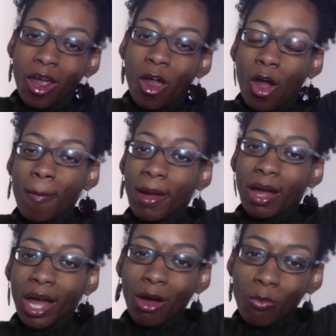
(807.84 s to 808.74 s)
about
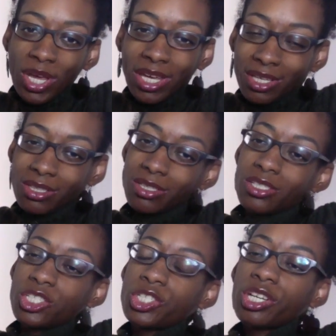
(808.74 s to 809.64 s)
how we can
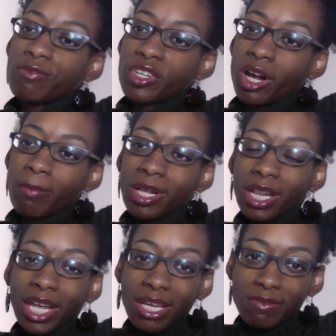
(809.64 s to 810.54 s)
shift our
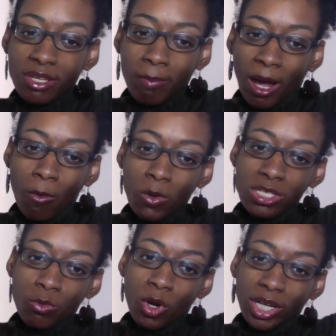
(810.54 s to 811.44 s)
beliefs about what's
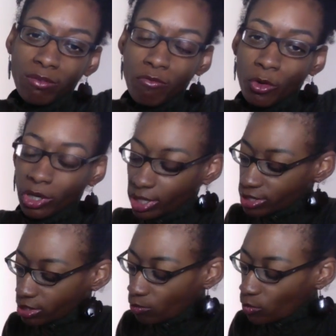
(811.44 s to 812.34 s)
working for us
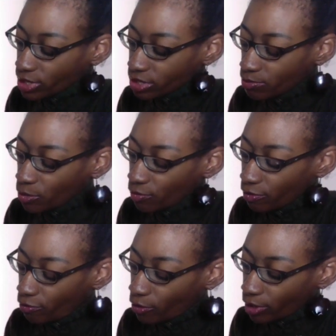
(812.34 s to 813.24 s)
and what's moving
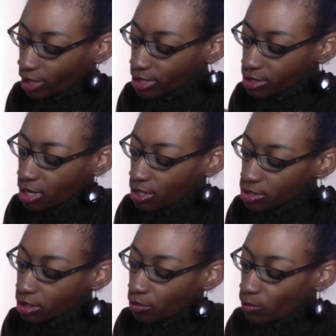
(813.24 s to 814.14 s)
for us so
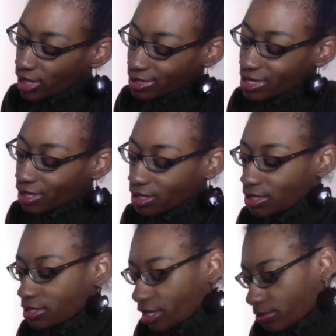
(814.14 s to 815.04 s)
that we can take these
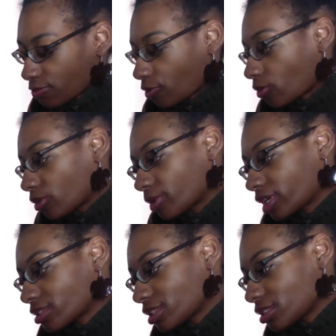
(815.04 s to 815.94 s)
steps forward,
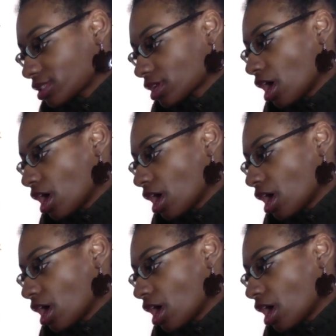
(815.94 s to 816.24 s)
because this is